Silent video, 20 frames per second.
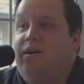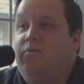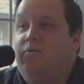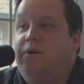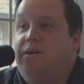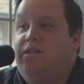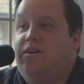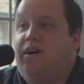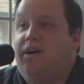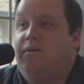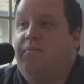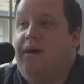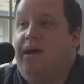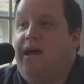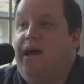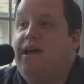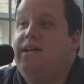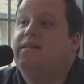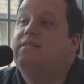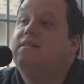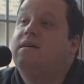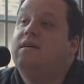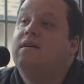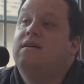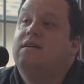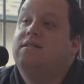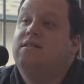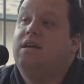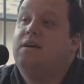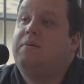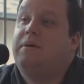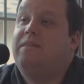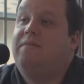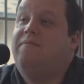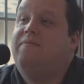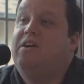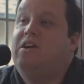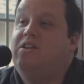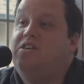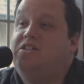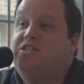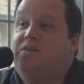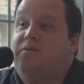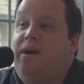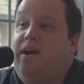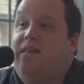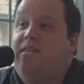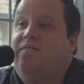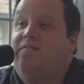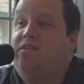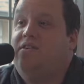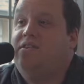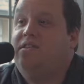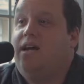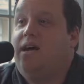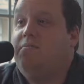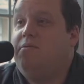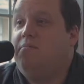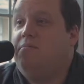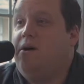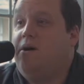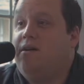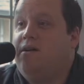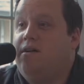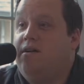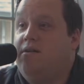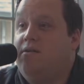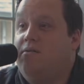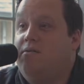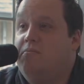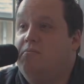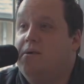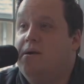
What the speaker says: we talk about, hey, let's talk about the fears you had the first time you bought your home.